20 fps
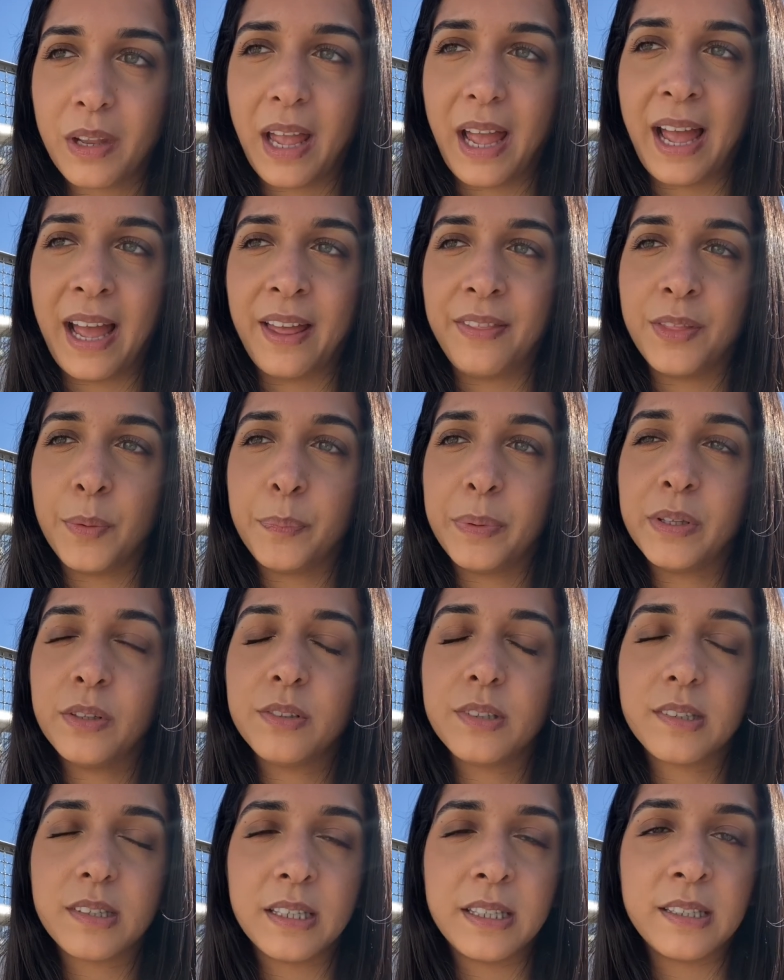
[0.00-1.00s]
And The
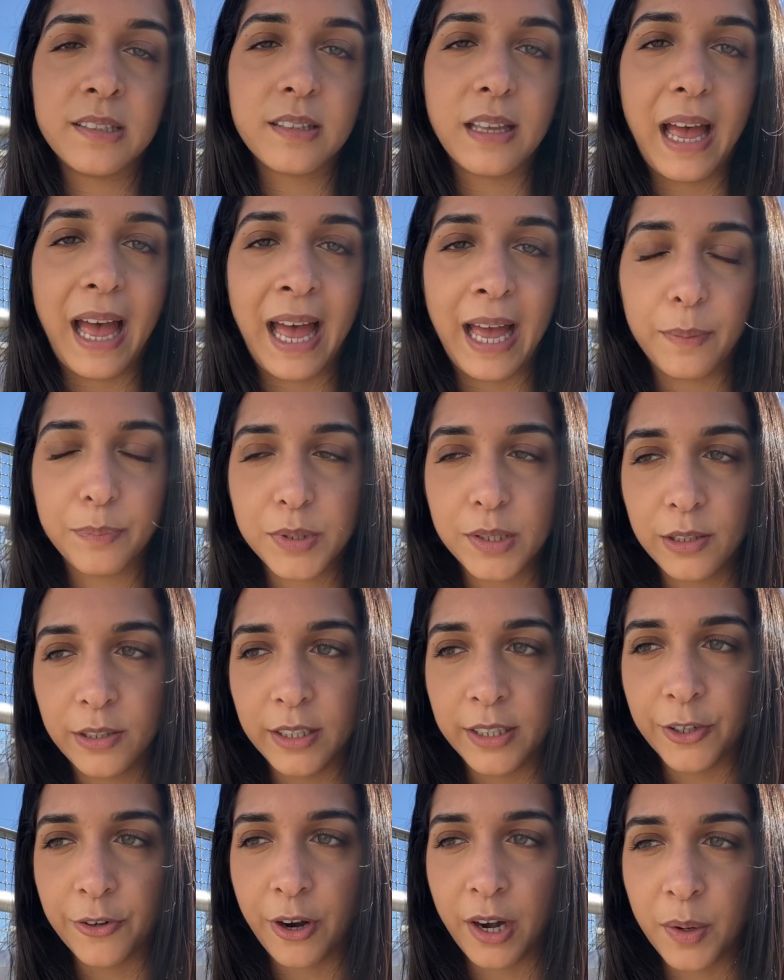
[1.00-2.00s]
Builders is
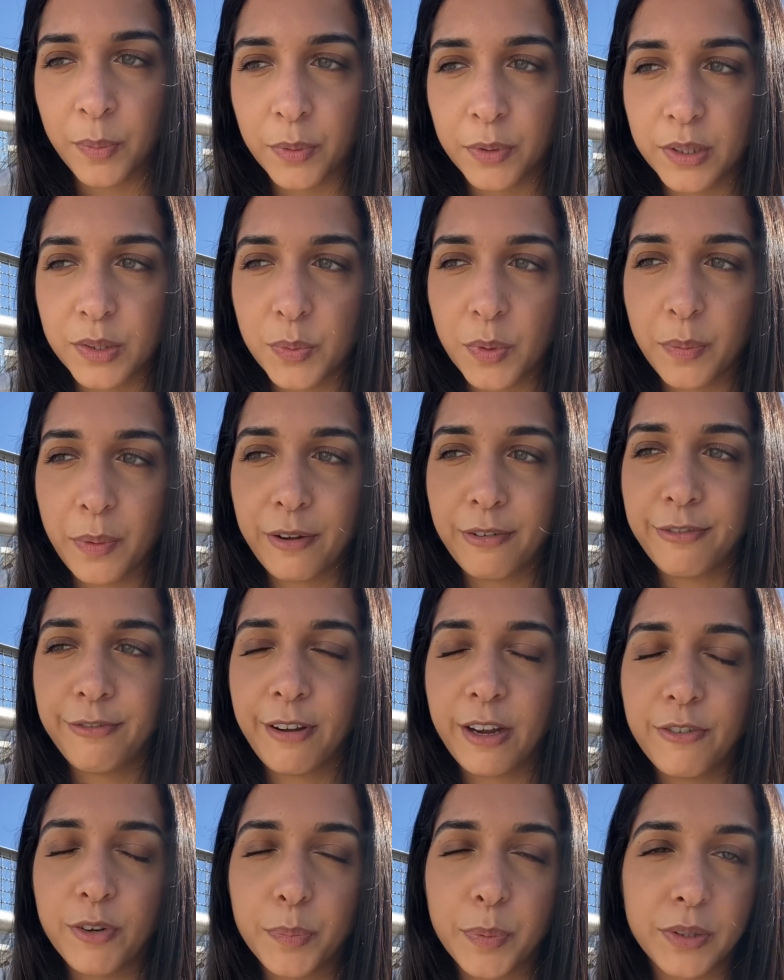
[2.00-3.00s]
absolutely incredible. It's one of my
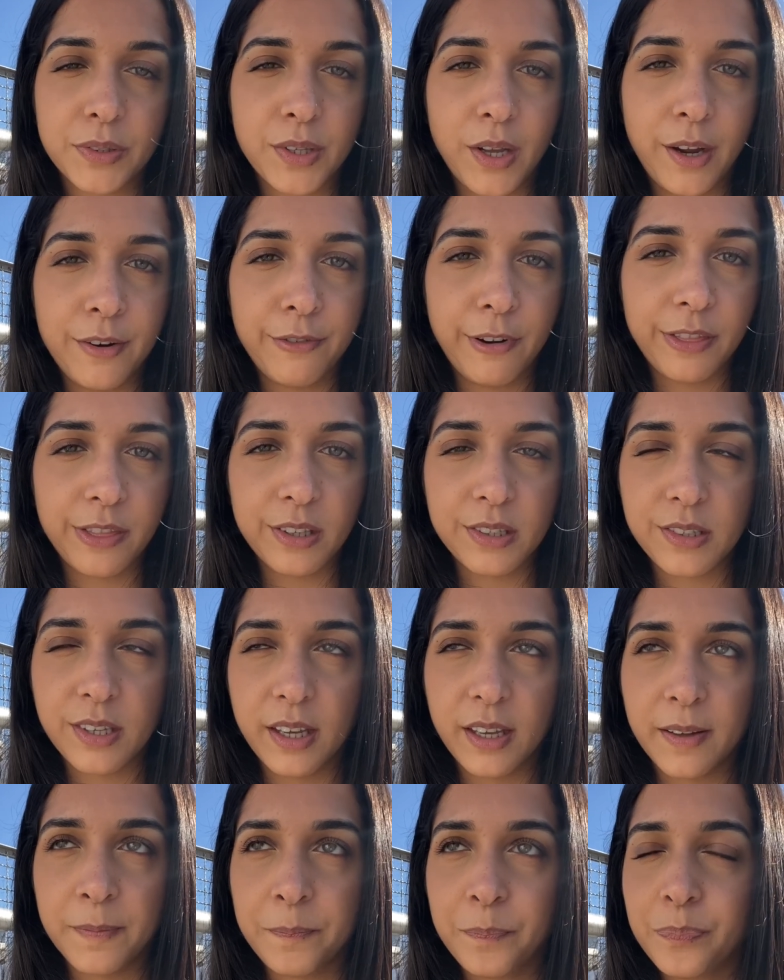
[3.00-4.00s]
favorite books that I've read this
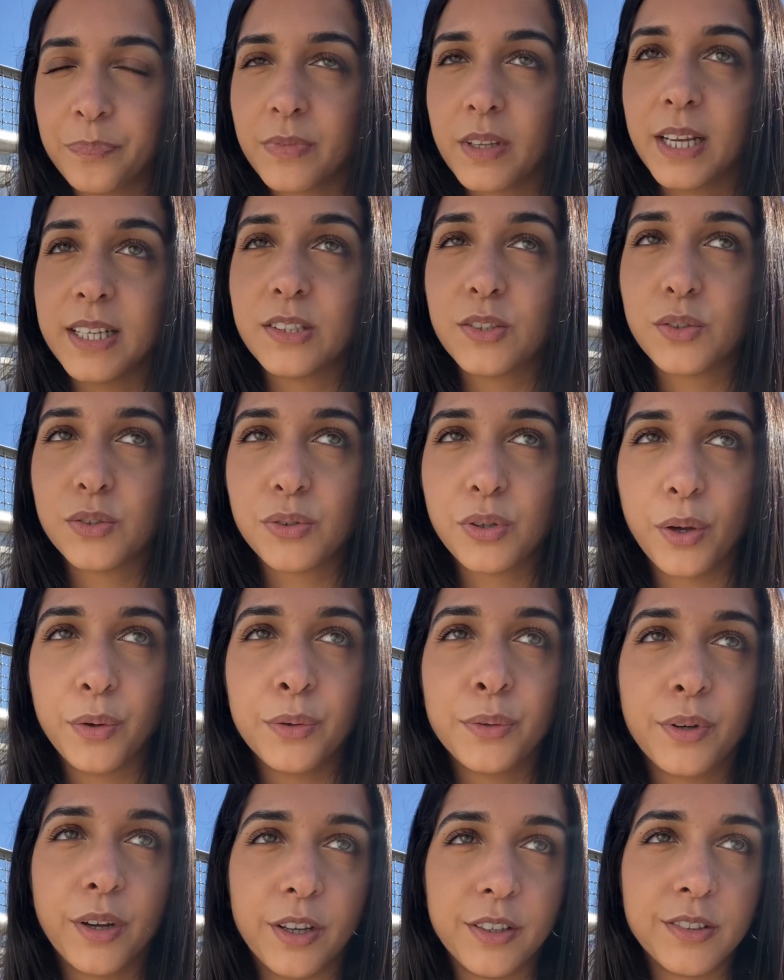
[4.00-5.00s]
year. It's so
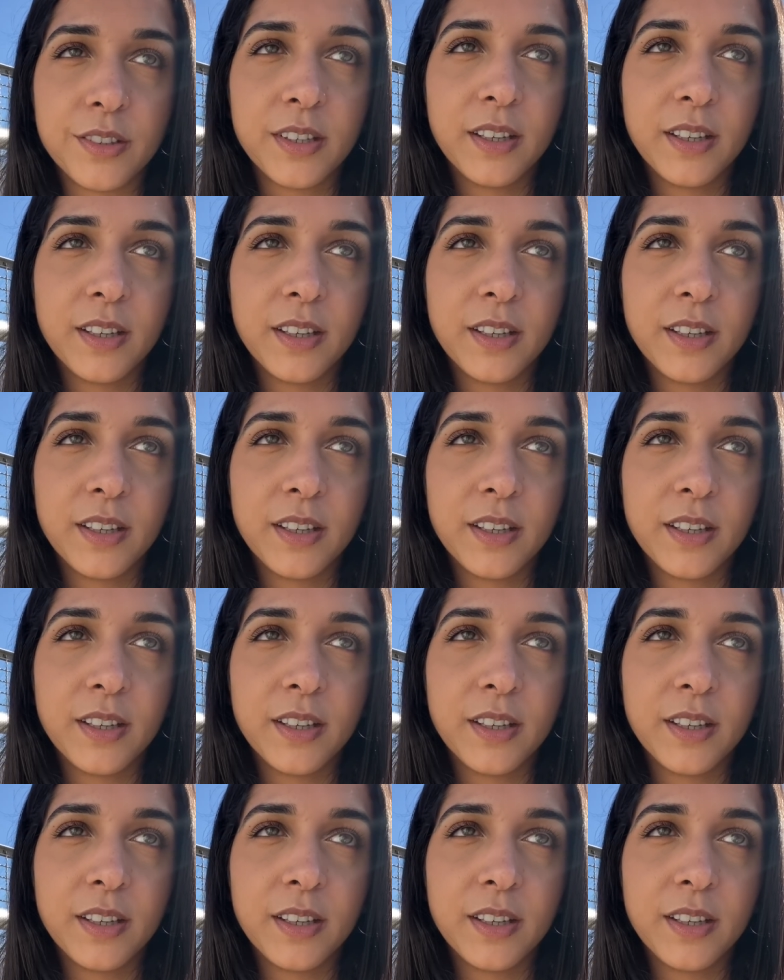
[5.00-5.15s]
good.